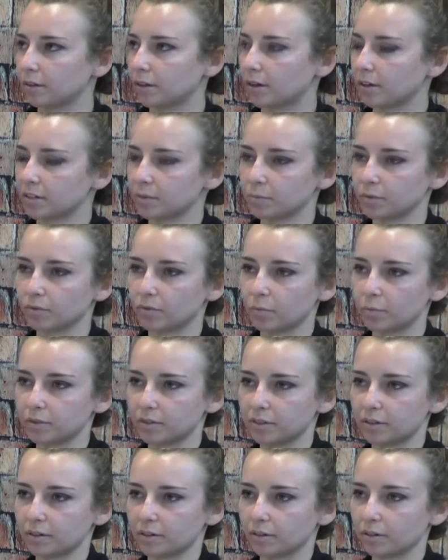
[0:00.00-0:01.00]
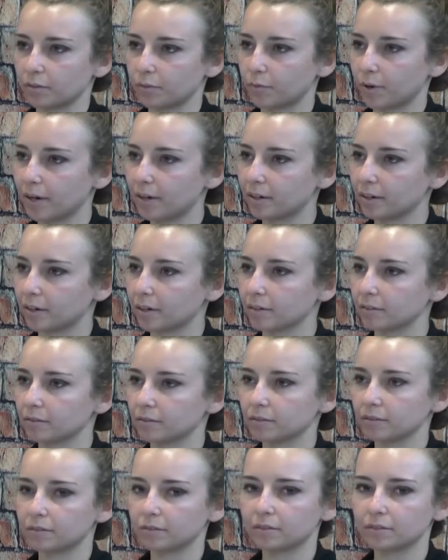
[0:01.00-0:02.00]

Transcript: the customer will be standing there waiting, and